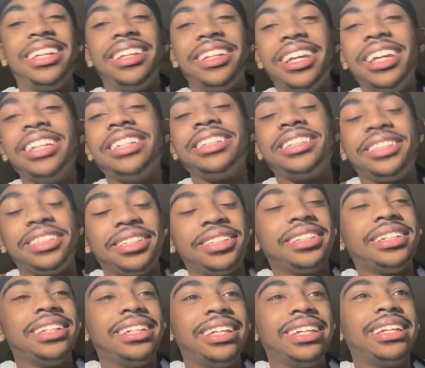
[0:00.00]
That's,
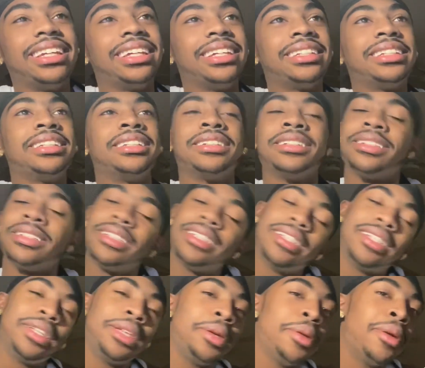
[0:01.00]

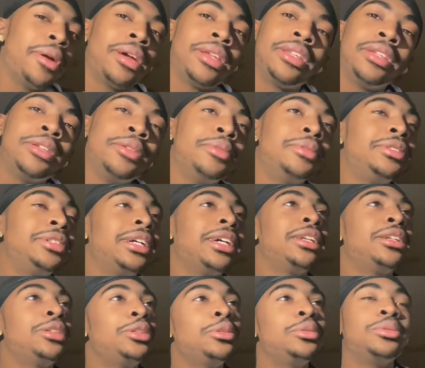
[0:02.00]
you gonna have to do what you gotta
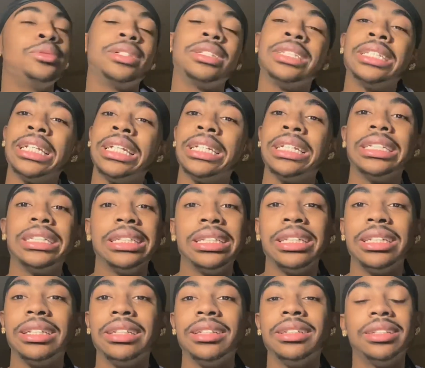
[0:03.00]
do. That's like his
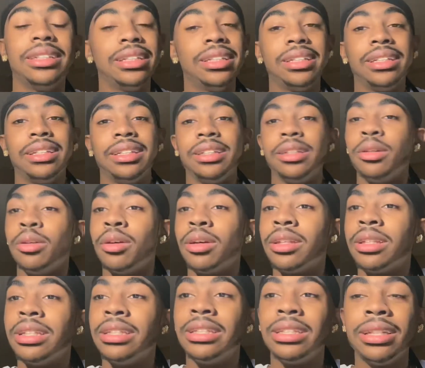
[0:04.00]
nigga. You gonna have
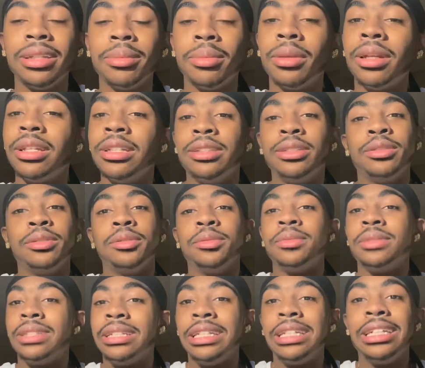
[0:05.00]
to send money to him
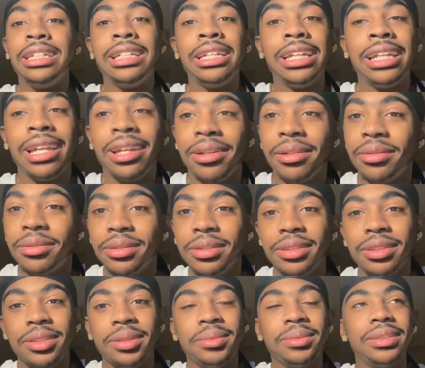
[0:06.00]
till he get out. You see
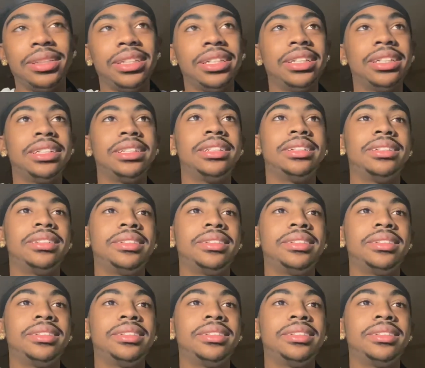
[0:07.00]
what I'm saying?